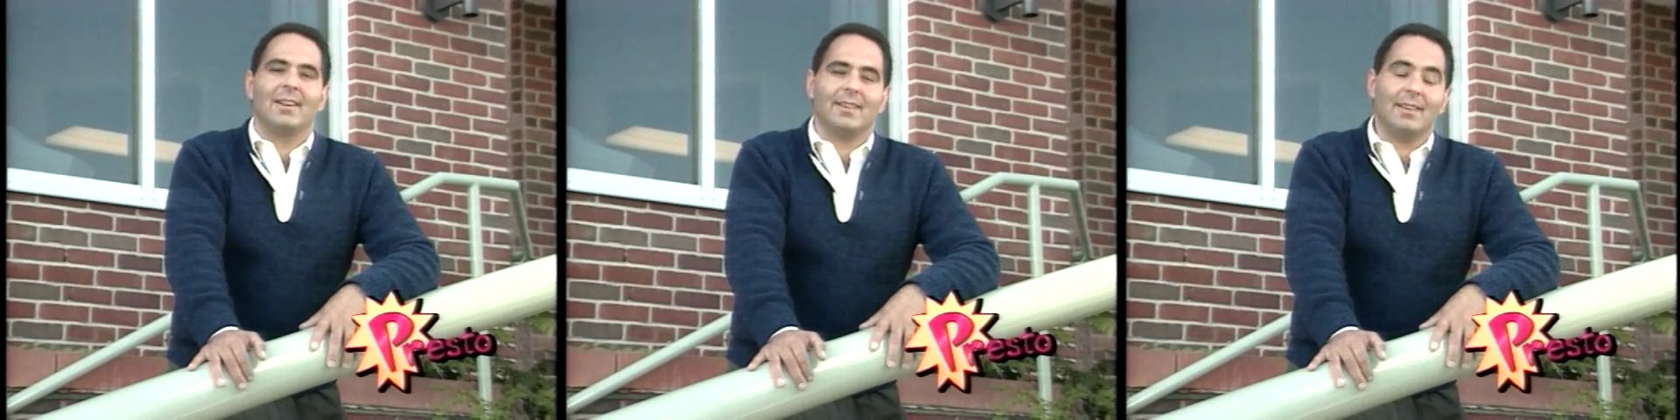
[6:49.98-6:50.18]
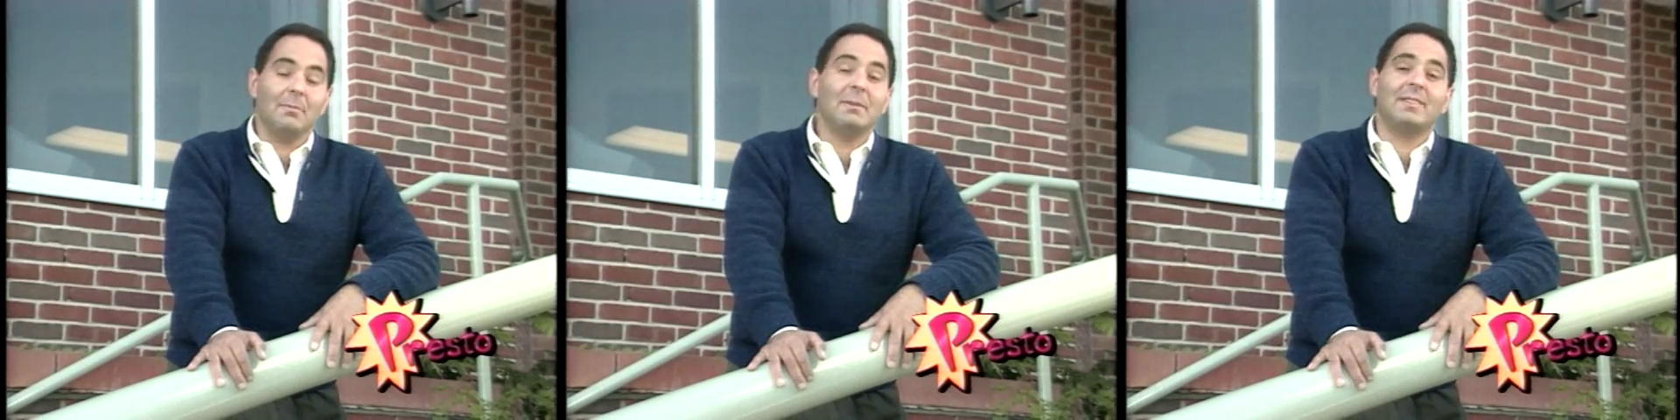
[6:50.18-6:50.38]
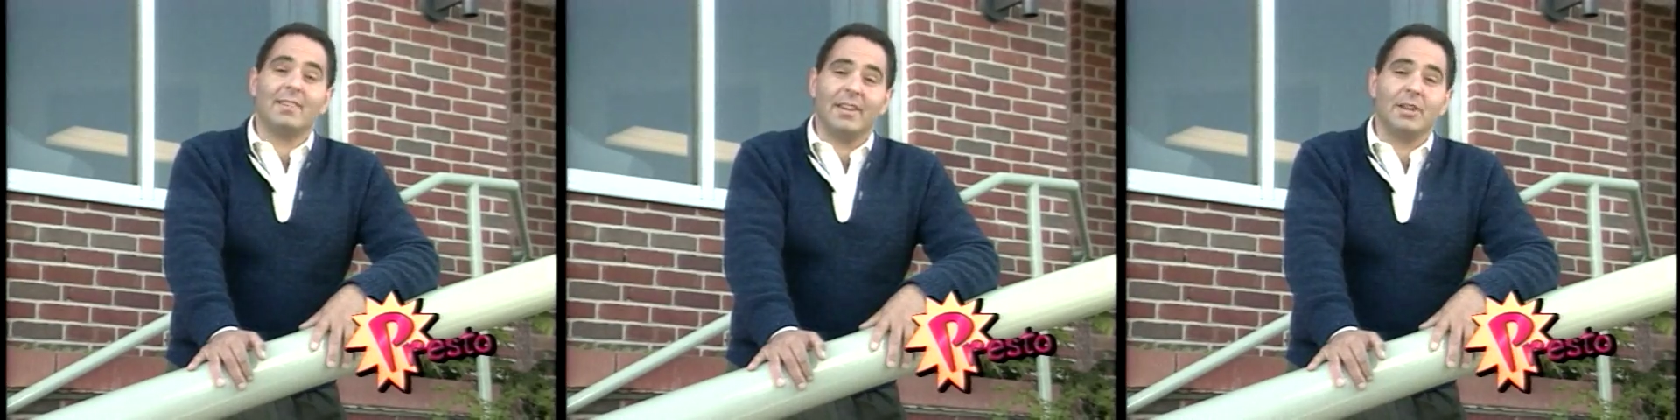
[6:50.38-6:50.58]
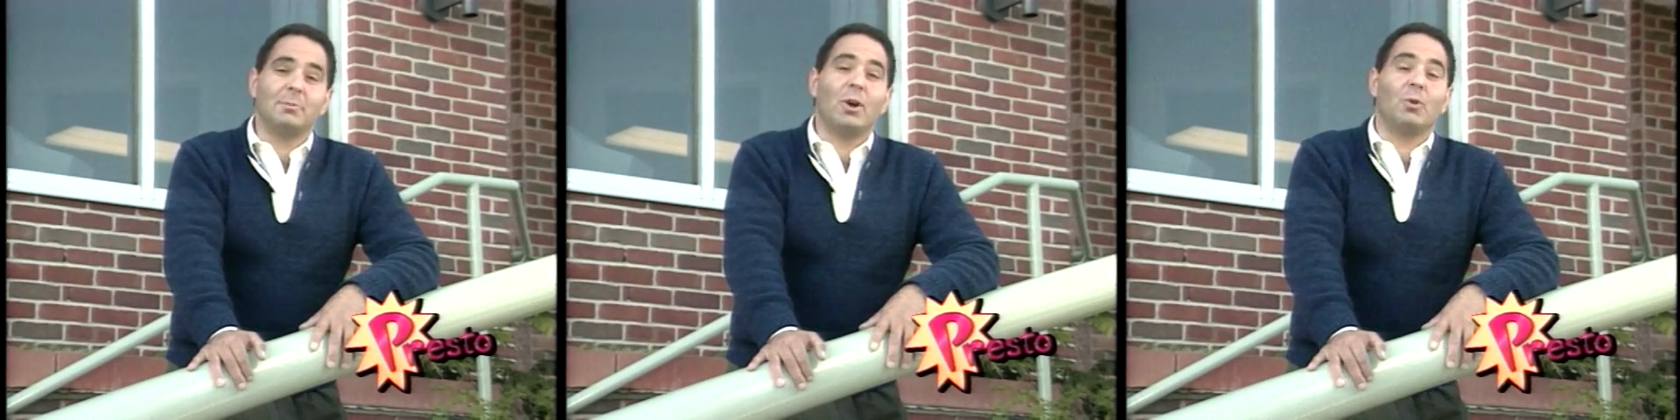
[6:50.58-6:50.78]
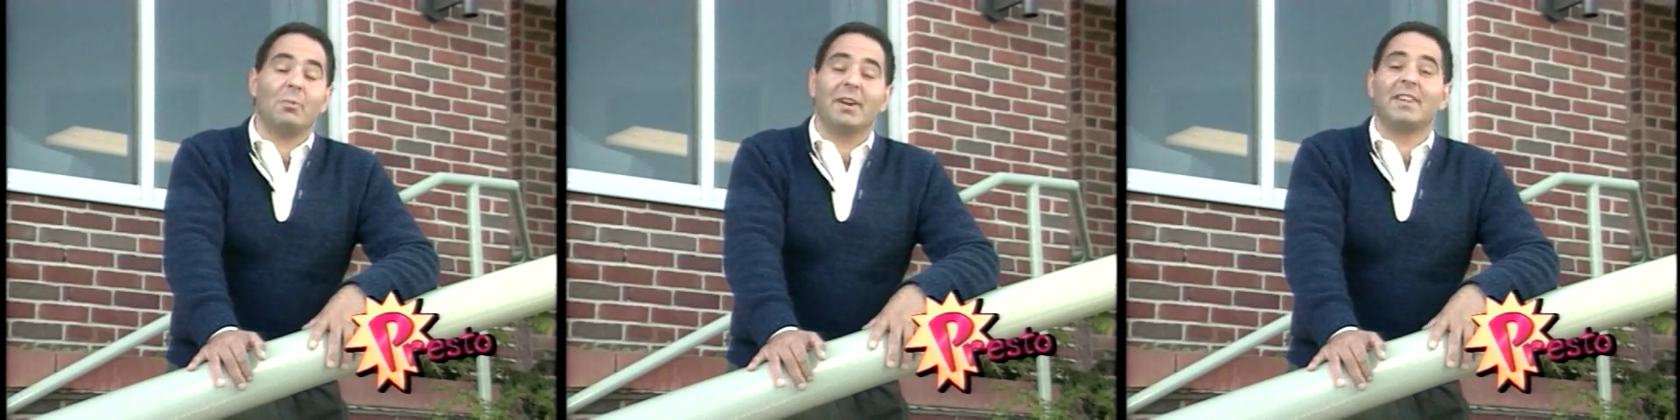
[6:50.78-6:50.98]
Let me tell you
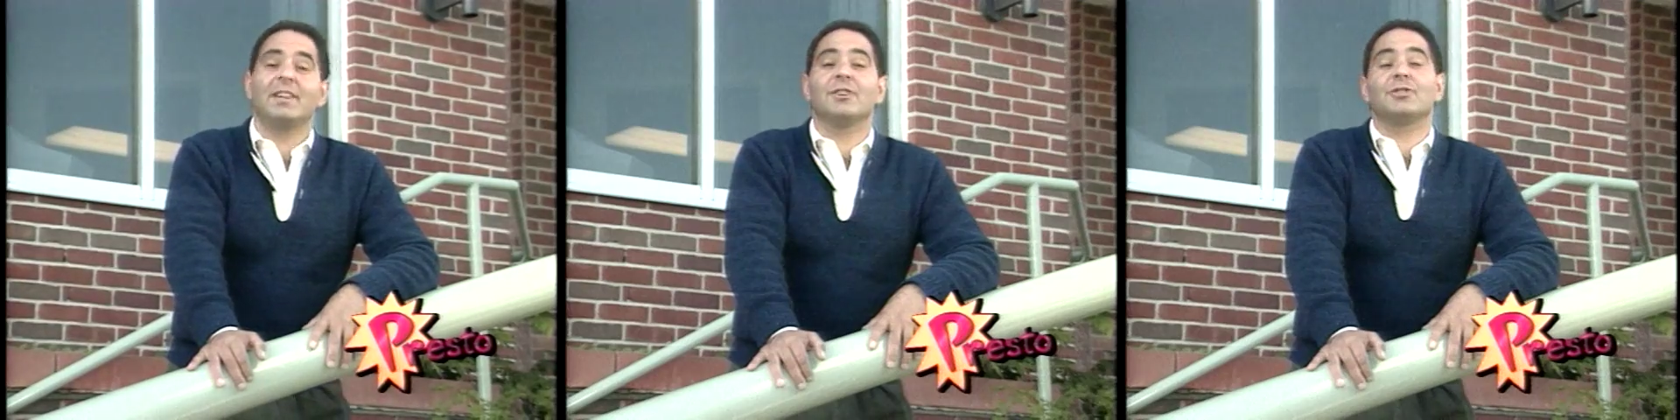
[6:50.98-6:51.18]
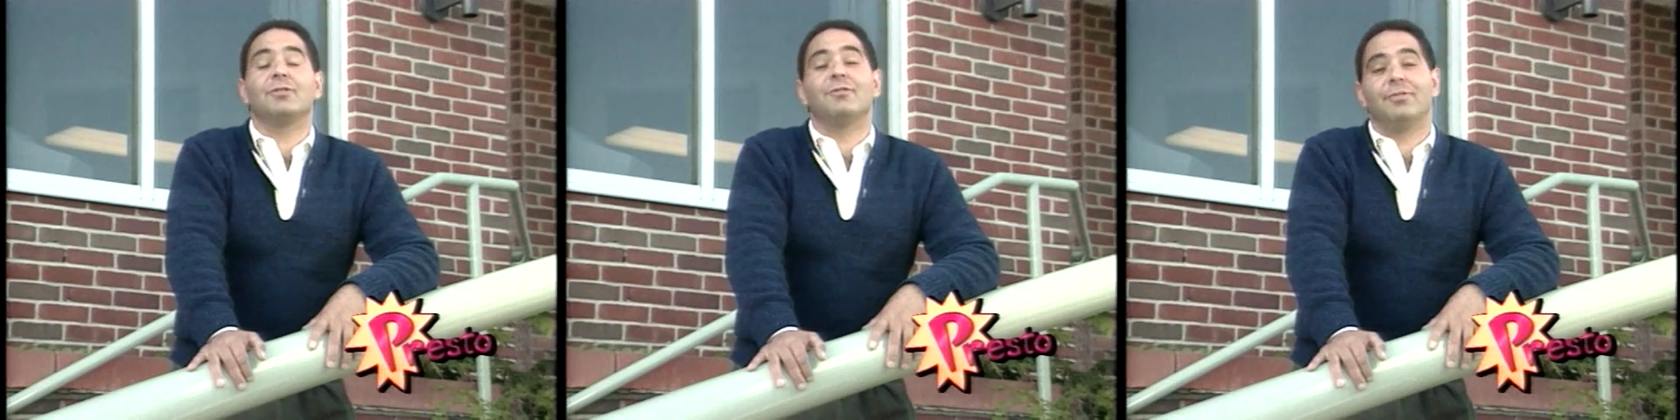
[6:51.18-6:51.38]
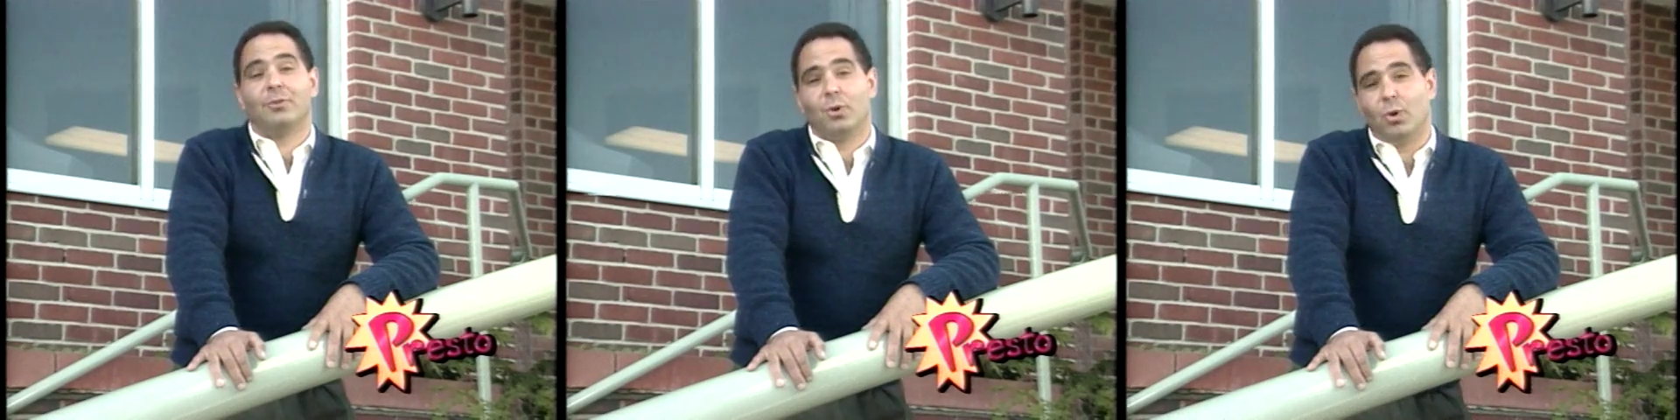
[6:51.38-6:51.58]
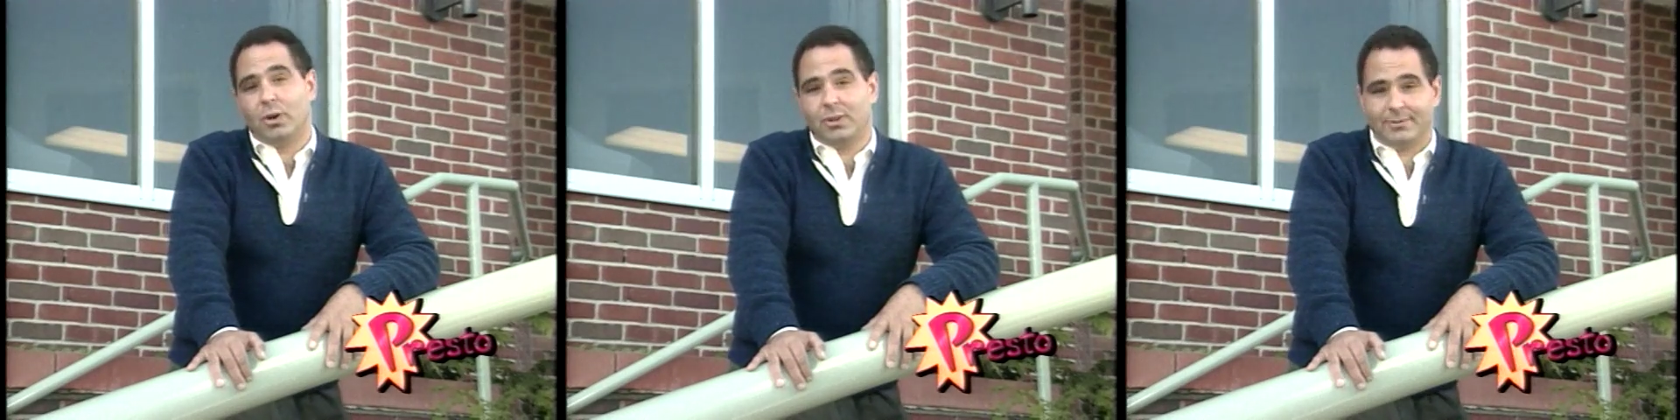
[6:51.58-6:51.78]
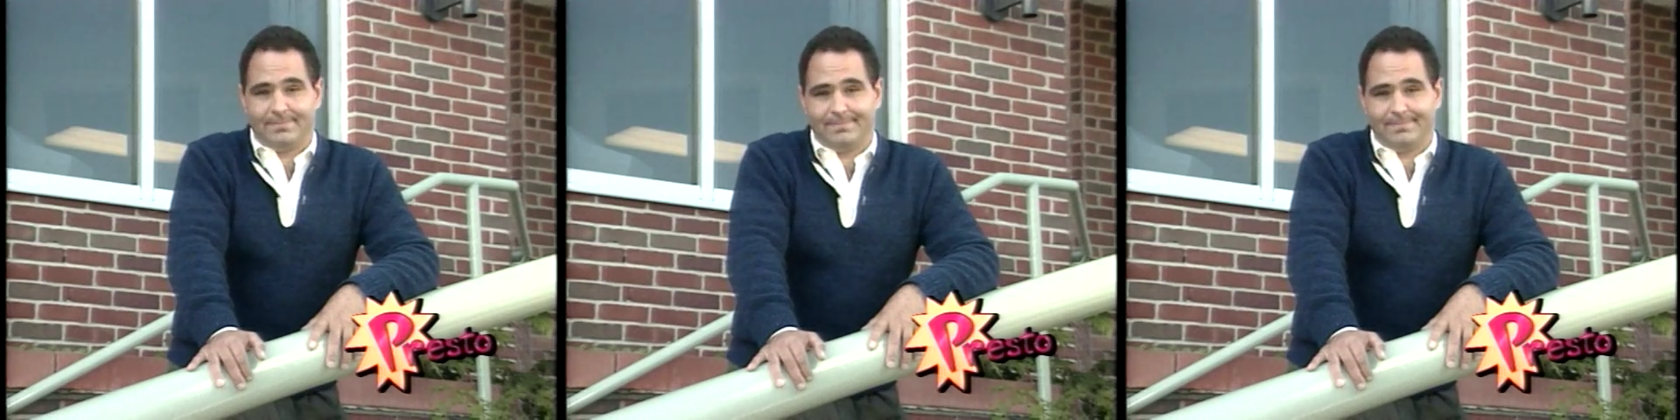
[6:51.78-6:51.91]
about my kitchen floor.